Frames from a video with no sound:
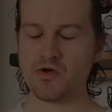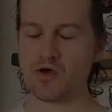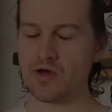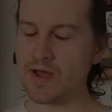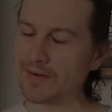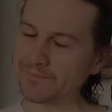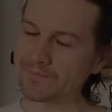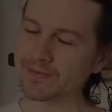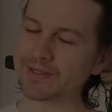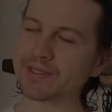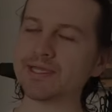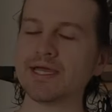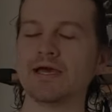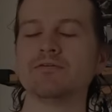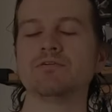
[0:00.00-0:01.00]
I
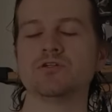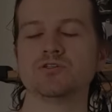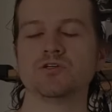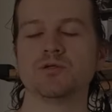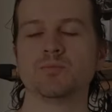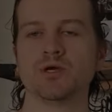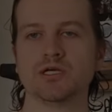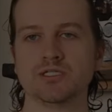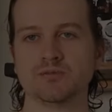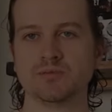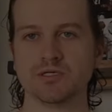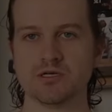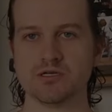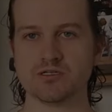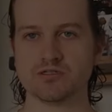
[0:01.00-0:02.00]
really have enjoyed my
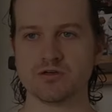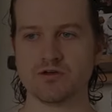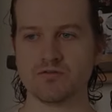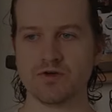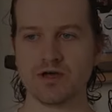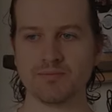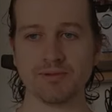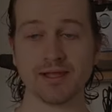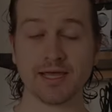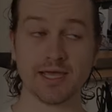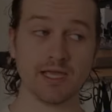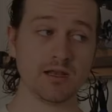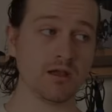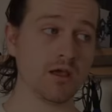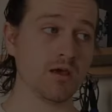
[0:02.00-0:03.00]
experience so far
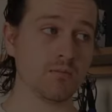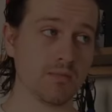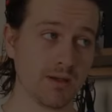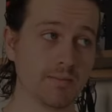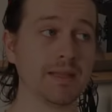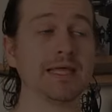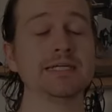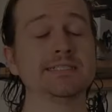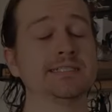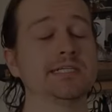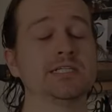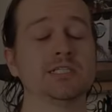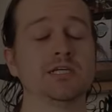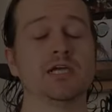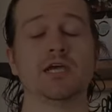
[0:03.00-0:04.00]
playing my
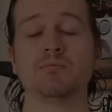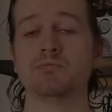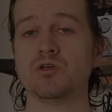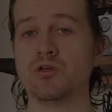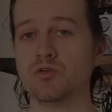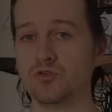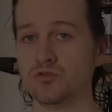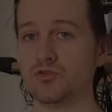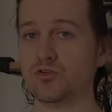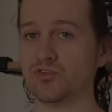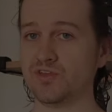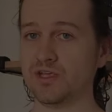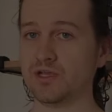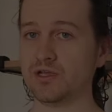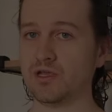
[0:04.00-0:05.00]
PlayStation games
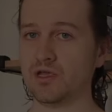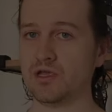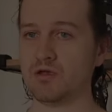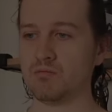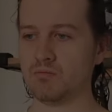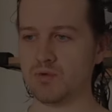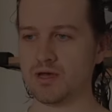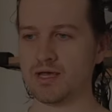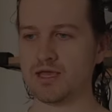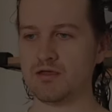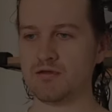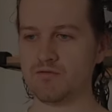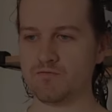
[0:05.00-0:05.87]
using my